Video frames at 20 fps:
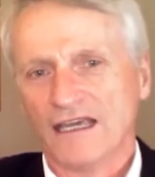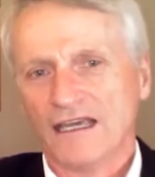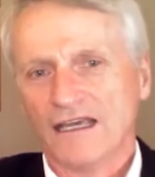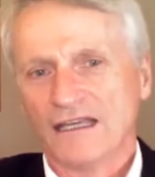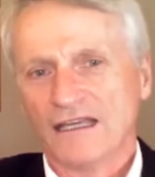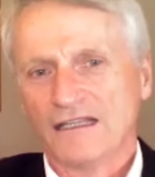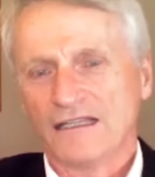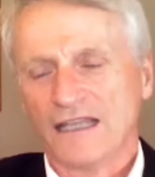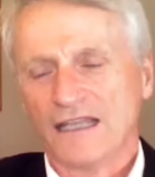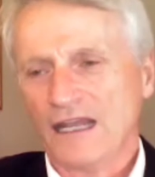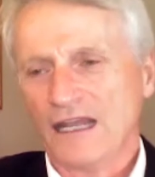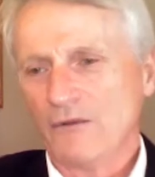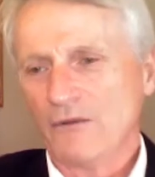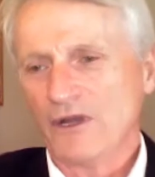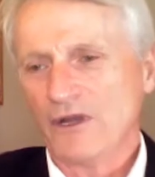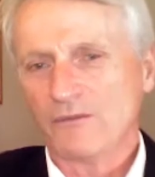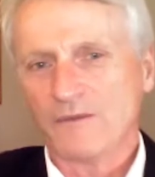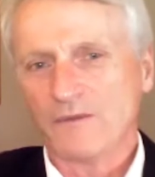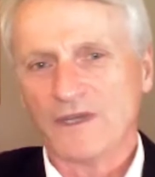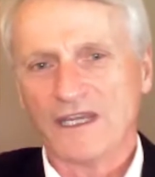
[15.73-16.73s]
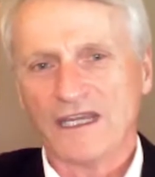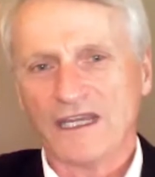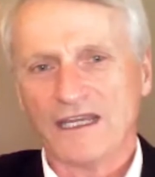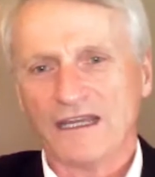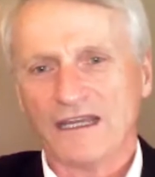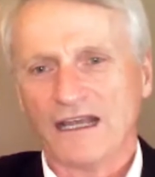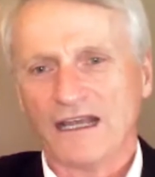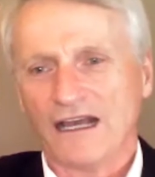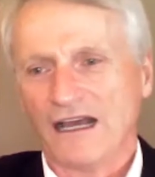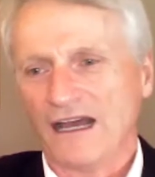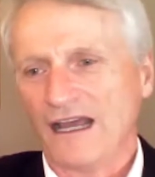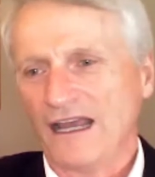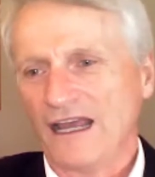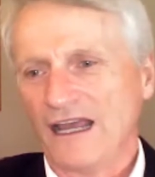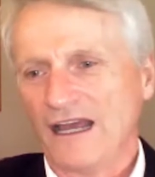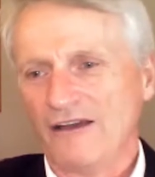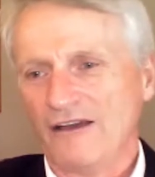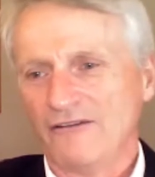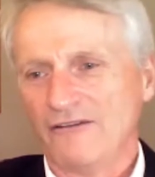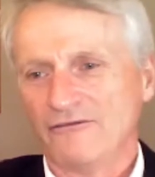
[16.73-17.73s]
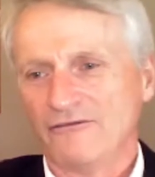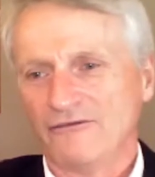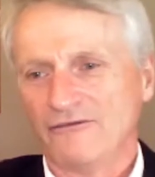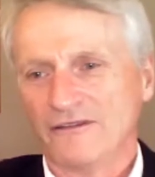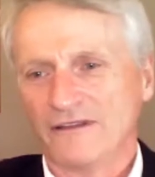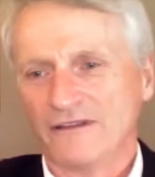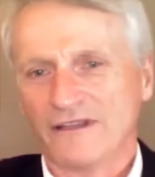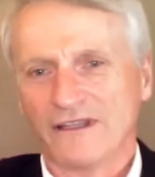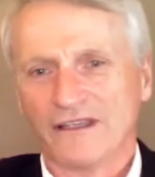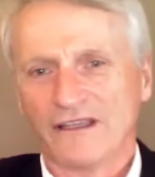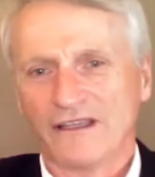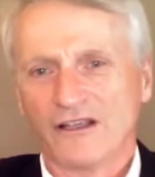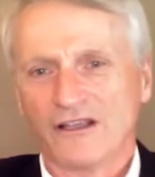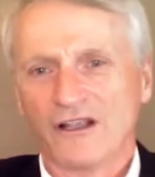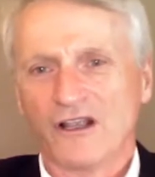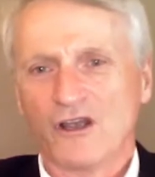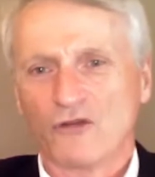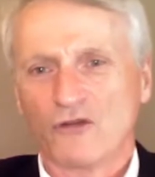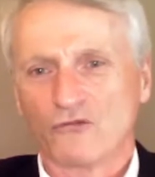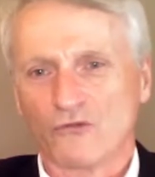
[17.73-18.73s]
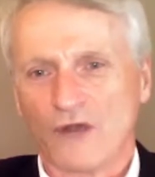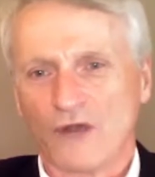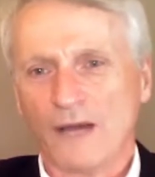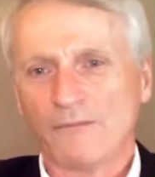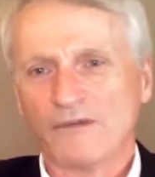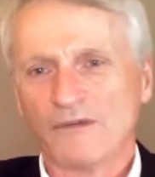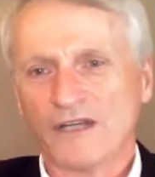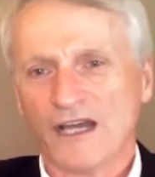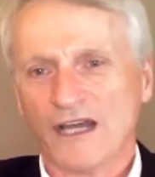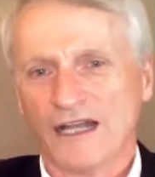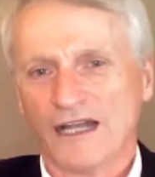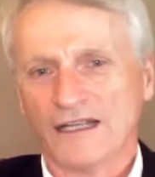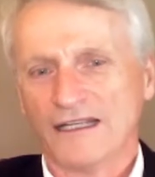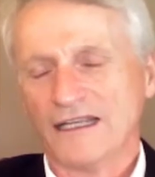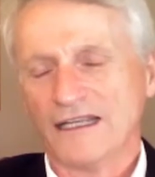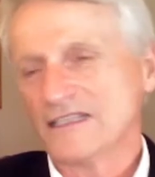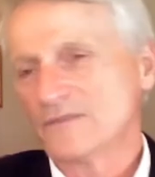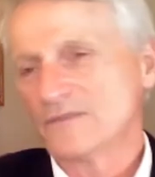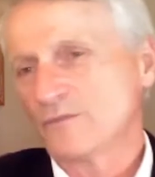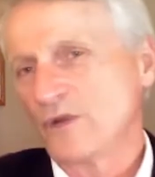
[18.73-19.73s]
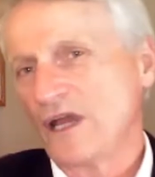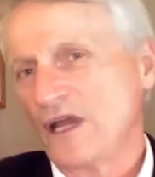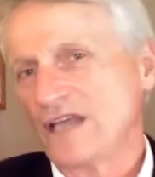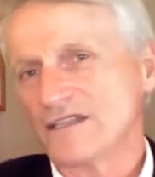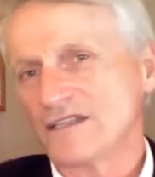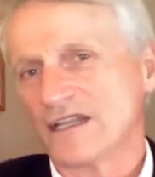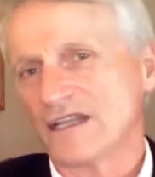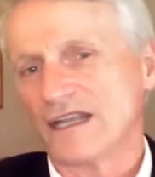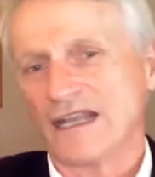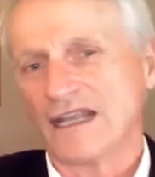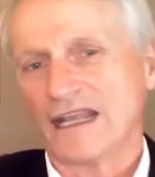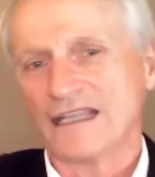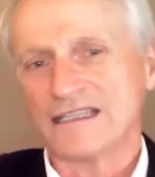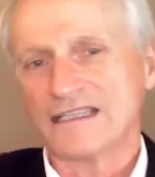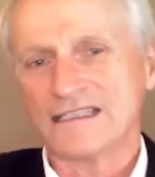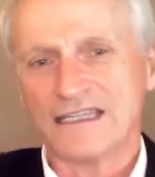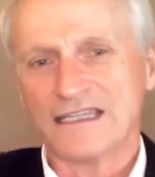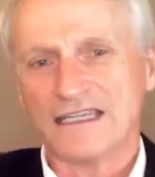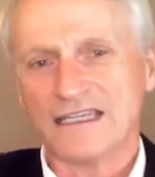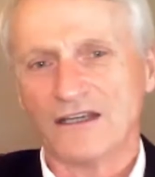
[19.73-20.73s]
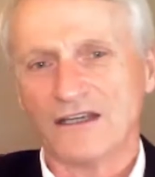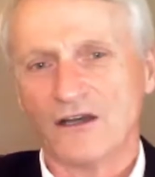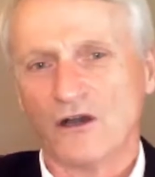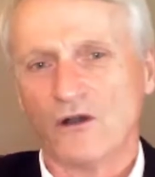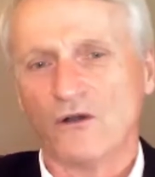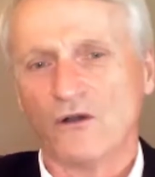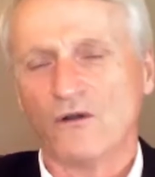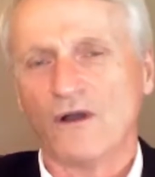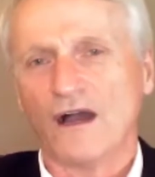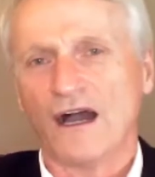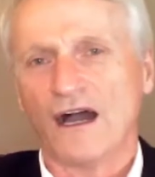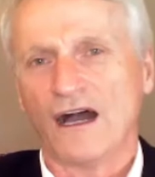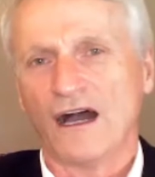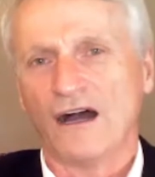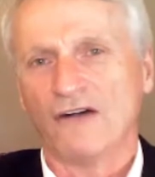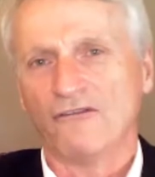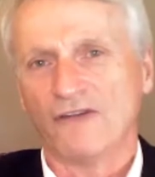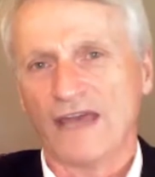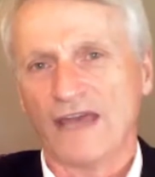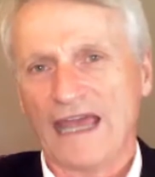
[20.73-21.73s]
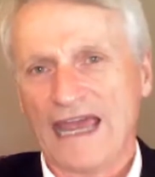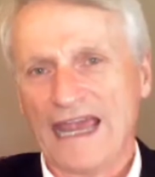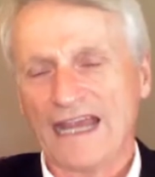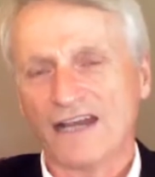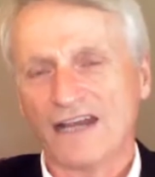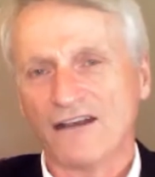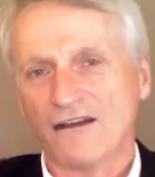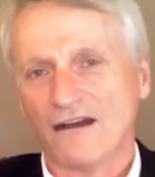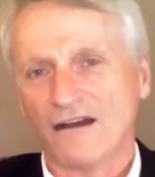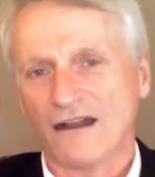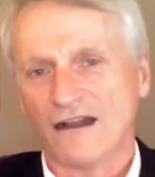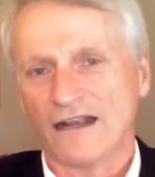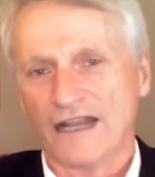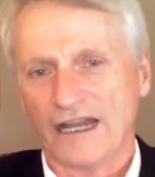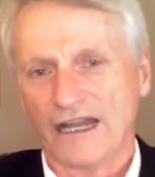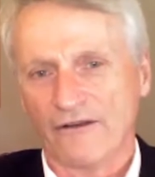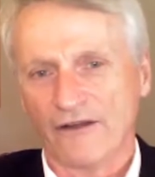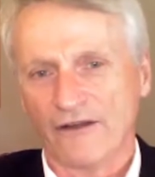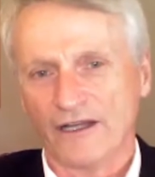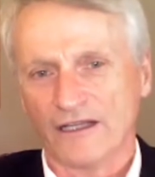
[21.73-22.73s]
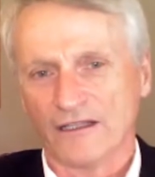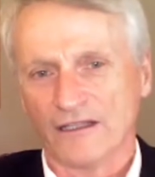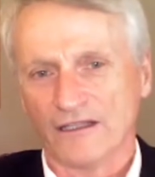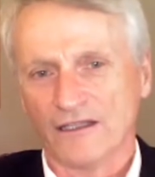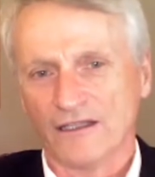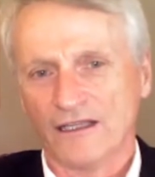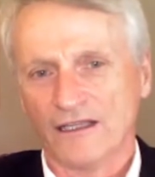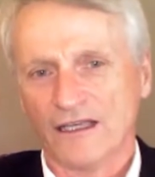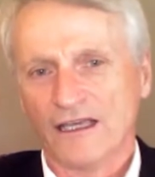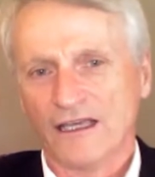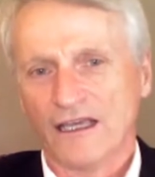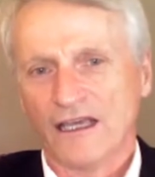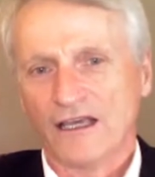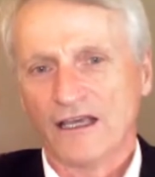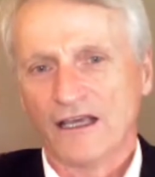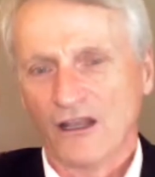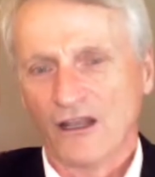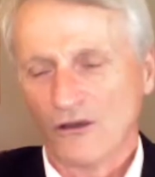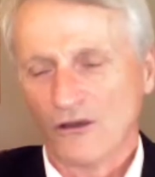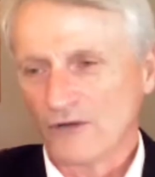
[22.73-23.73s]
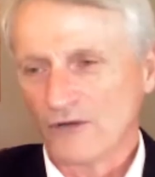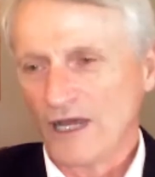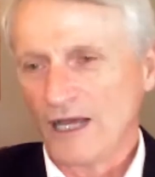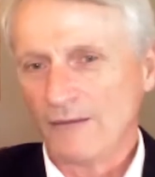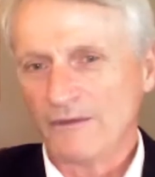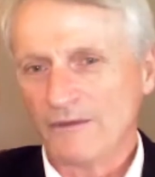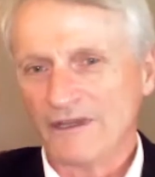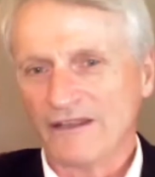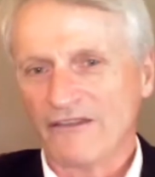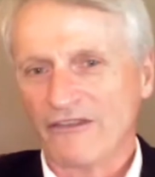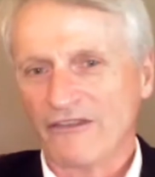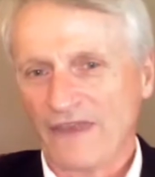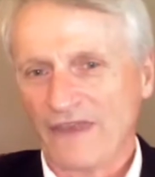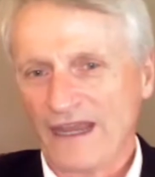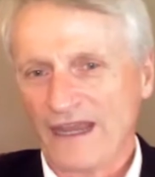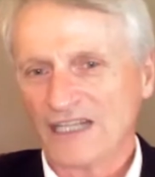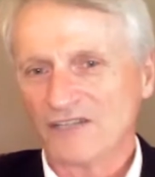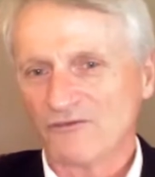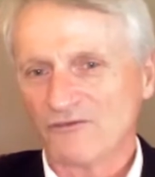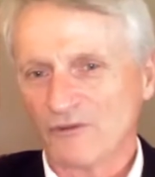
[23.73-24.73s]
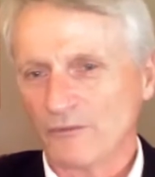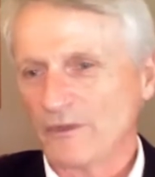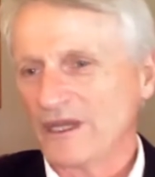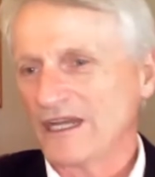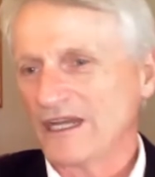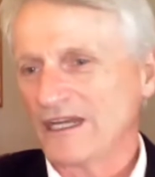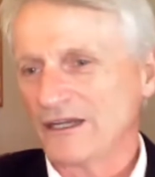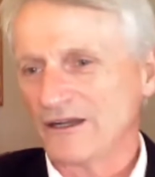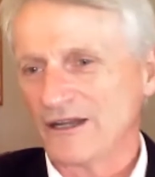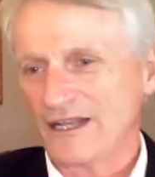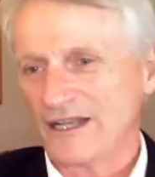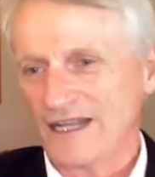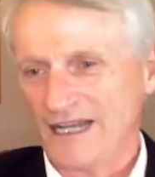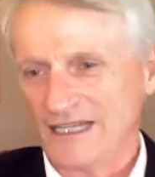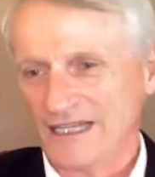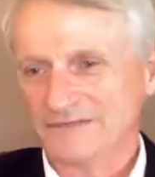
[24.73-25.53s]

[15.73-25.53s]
Today with me, I have Rob Gunn. He's president and CEO of AgCon Aerial. Hello, Rob, and thanks for being here today.